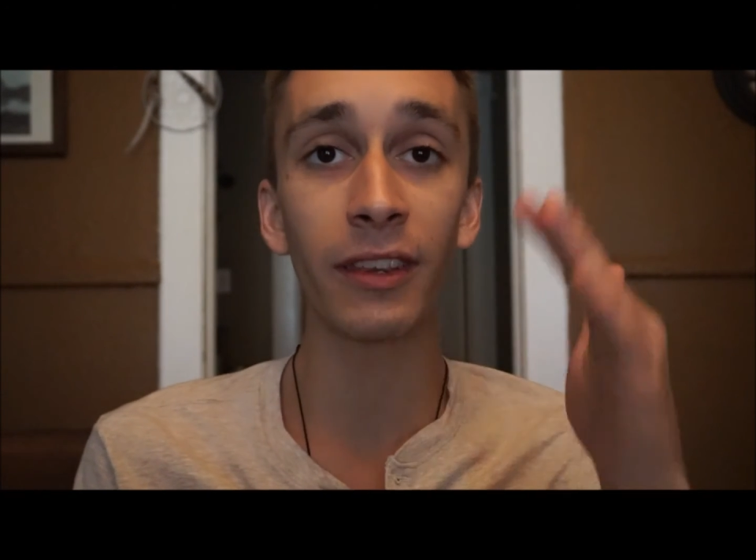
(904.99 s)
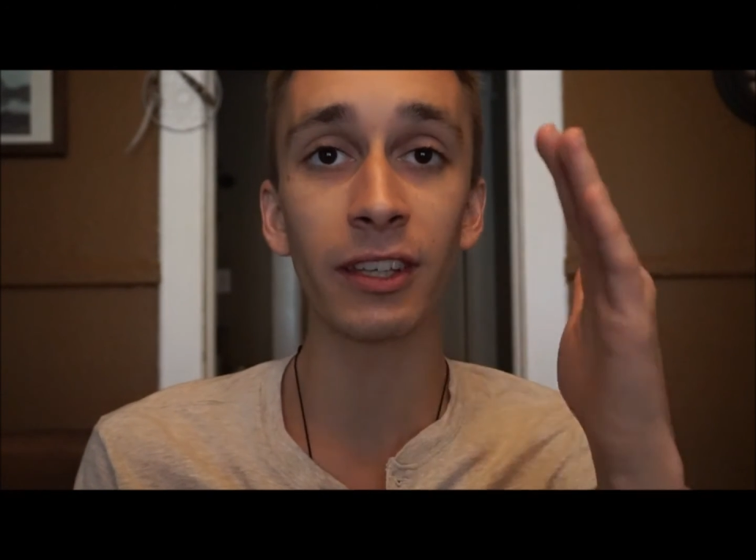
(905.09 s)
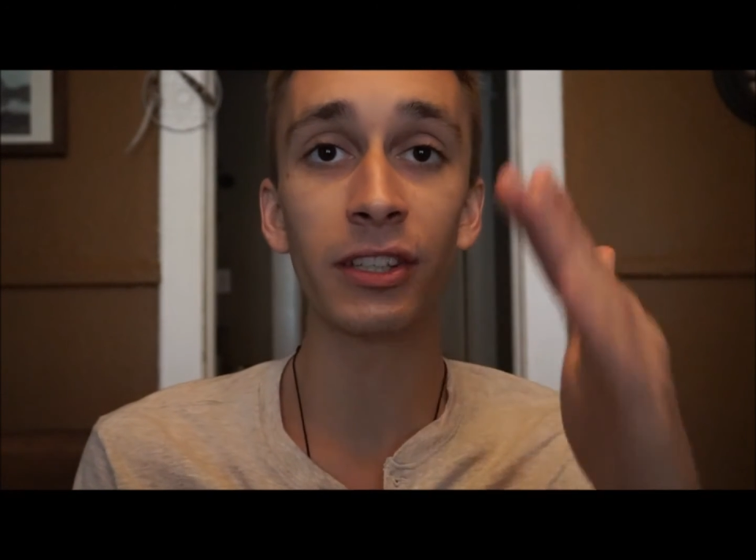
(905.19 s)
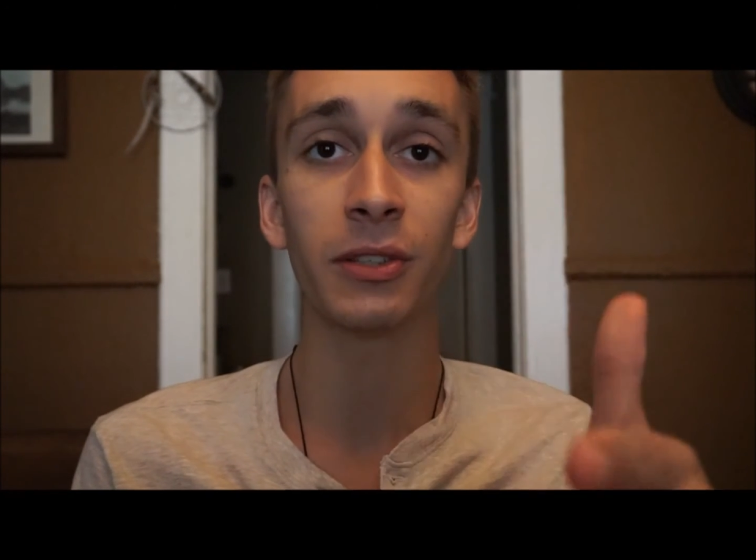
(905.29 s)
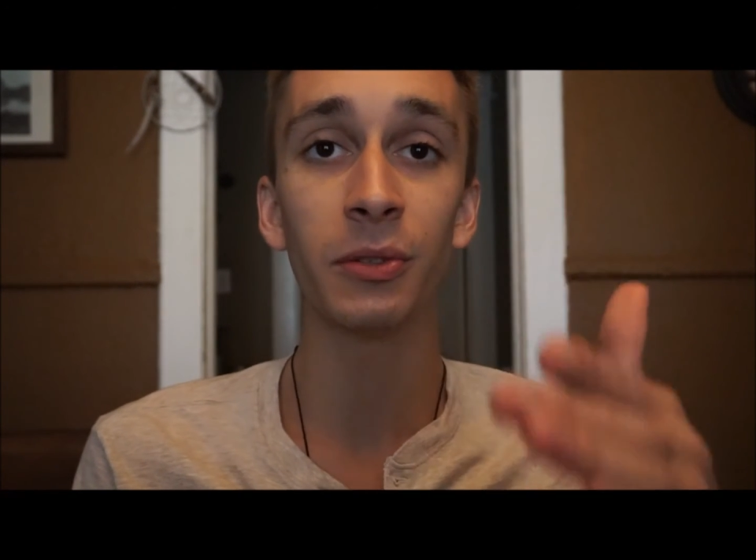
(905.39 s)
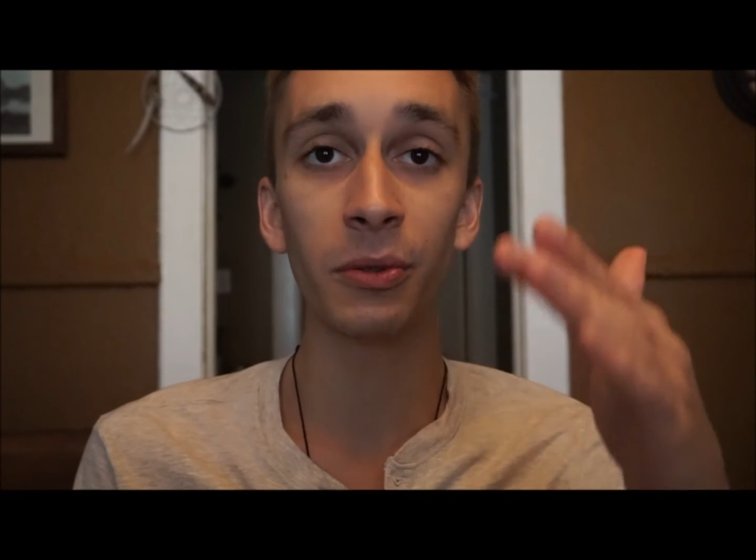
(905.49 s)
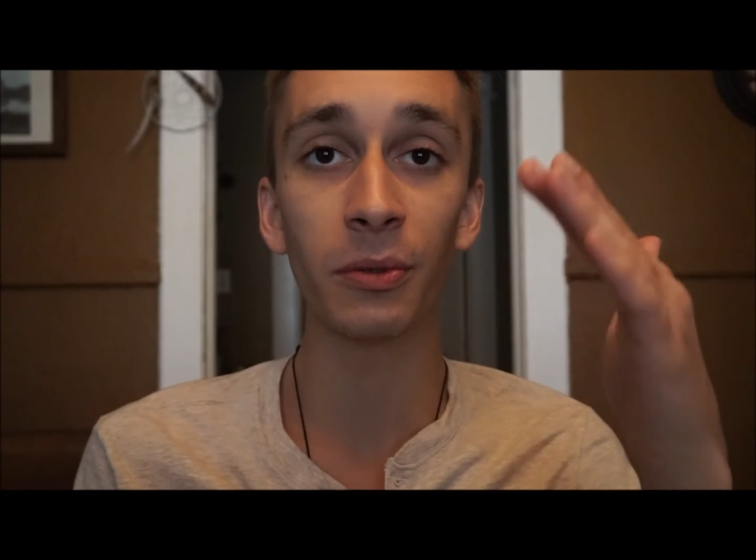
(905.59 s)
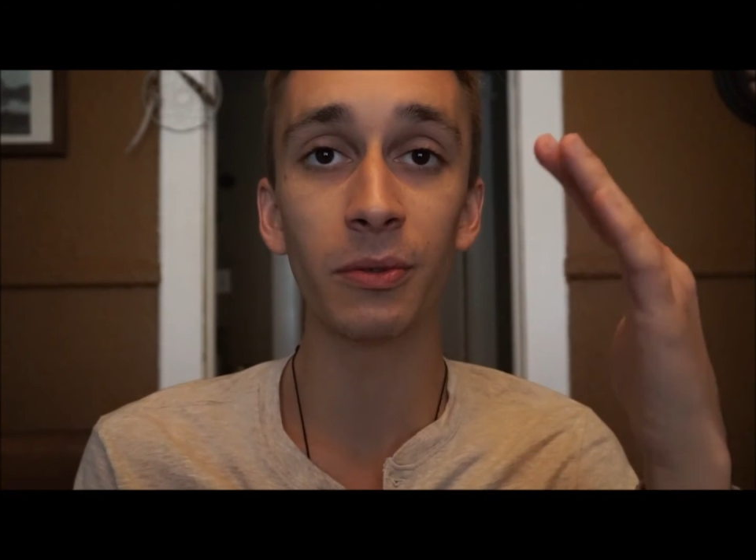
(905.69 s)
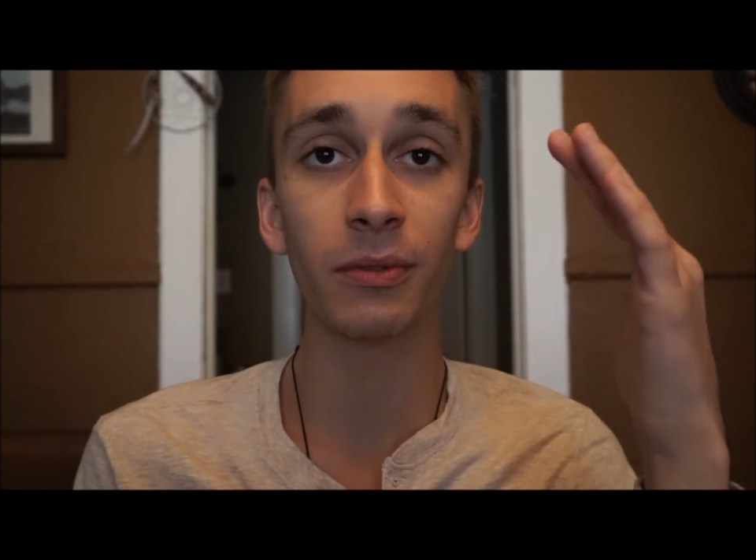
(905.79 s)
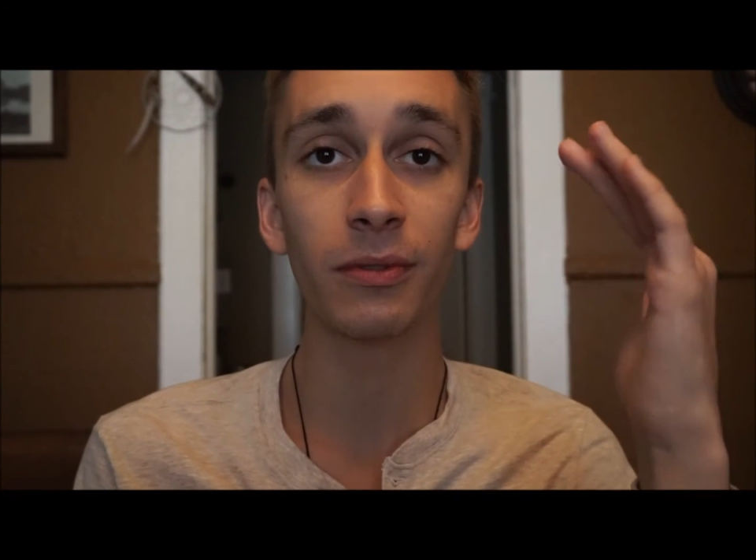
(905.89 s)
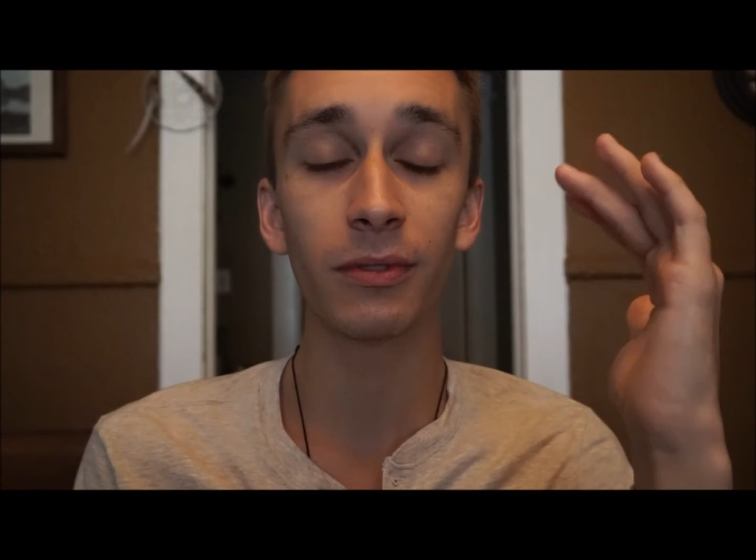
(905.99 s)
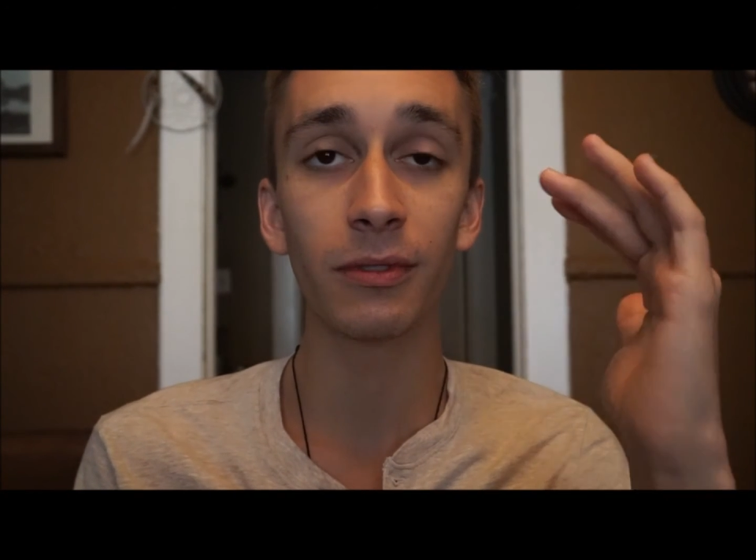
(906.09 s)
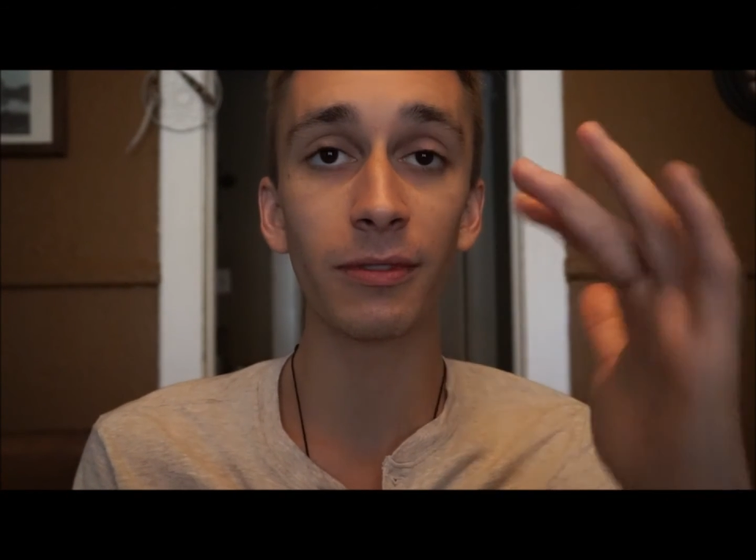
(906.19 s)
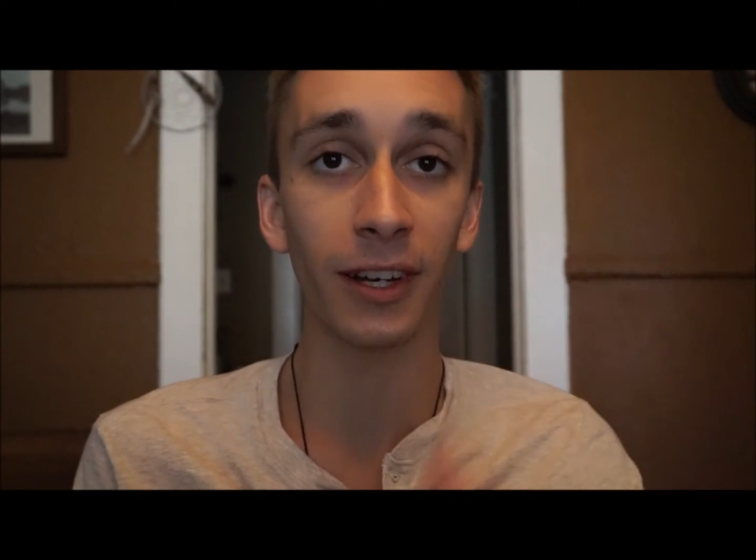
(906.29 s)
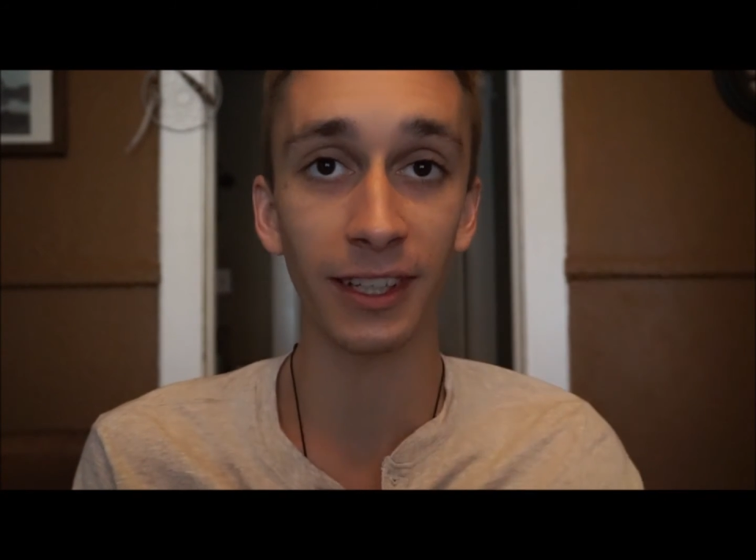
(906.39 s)
then you
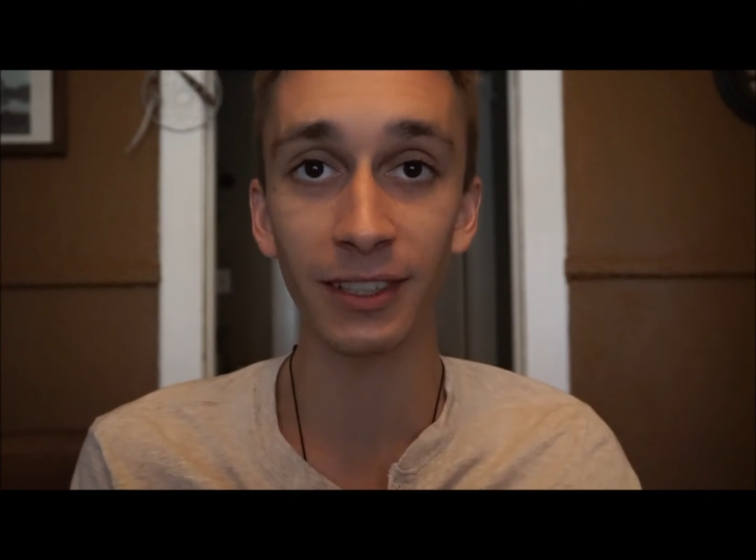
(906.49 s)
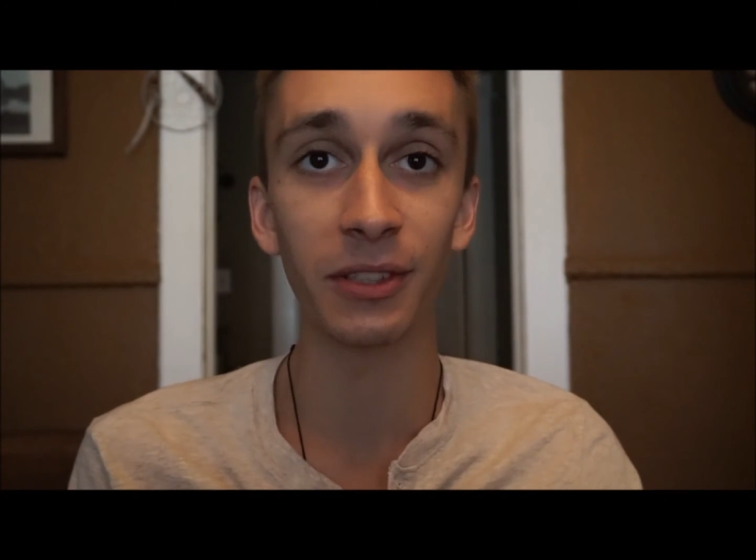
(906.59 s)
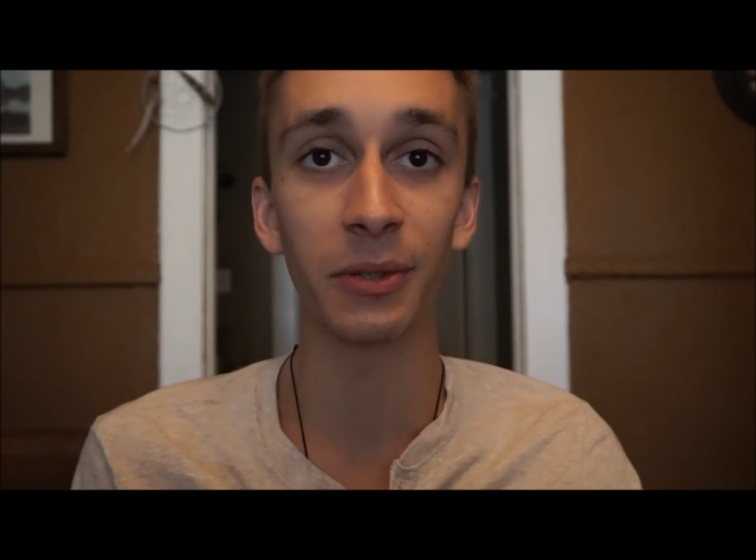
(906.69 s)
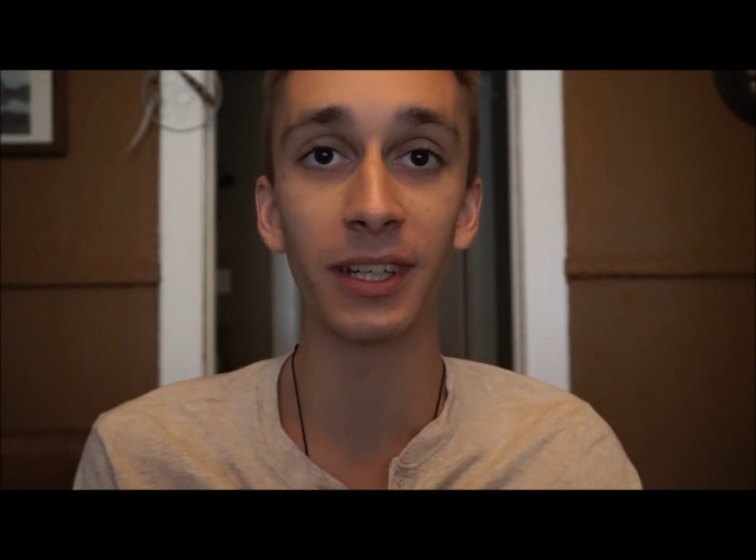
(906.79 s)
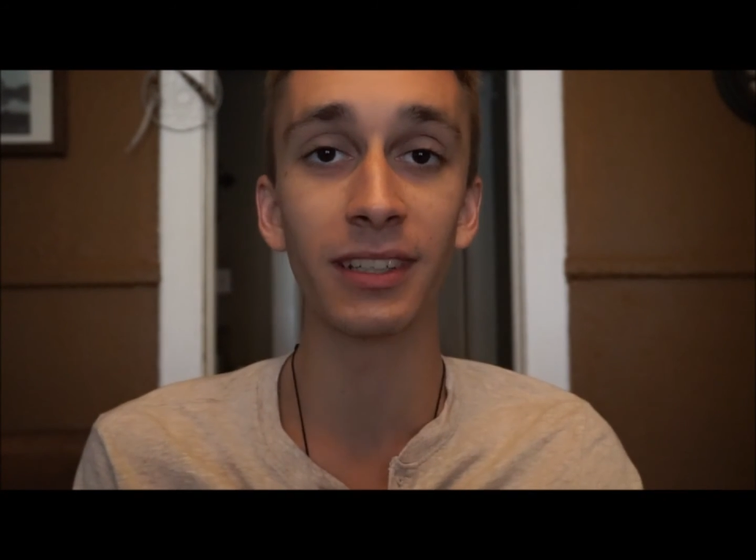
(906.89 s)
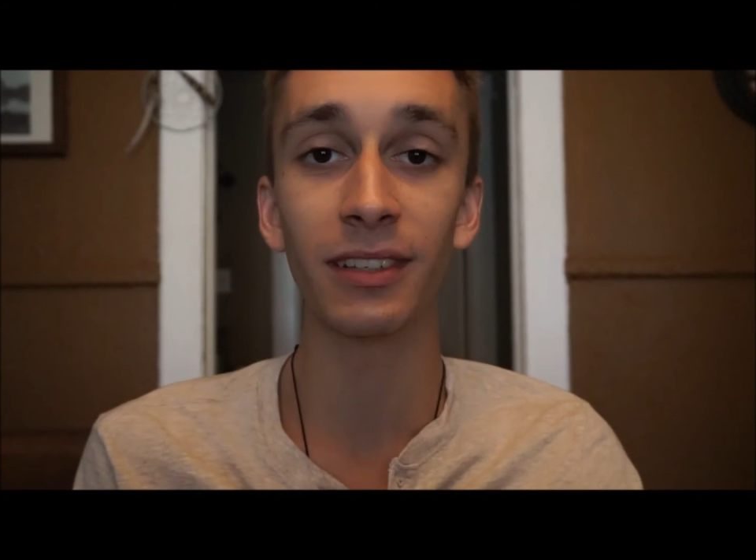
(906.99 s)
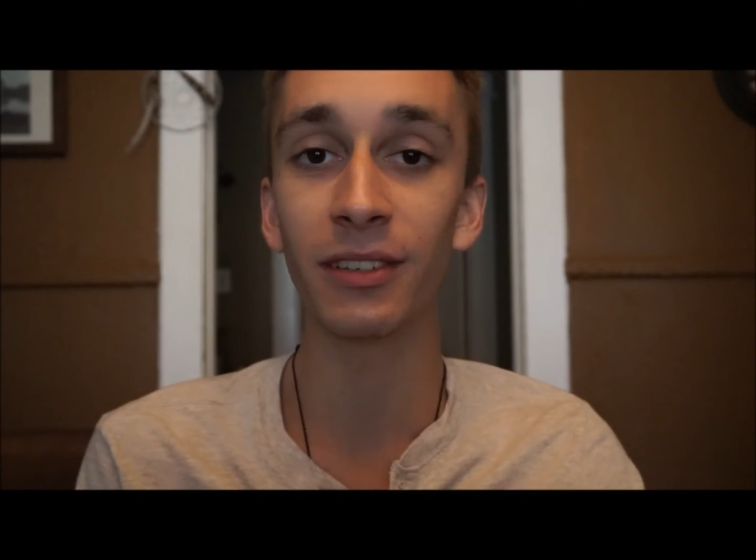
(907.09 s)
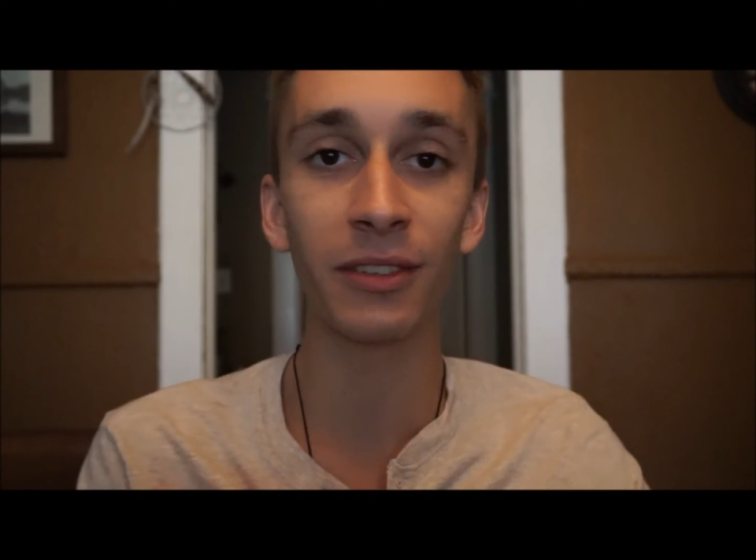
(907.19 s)
fucking do it.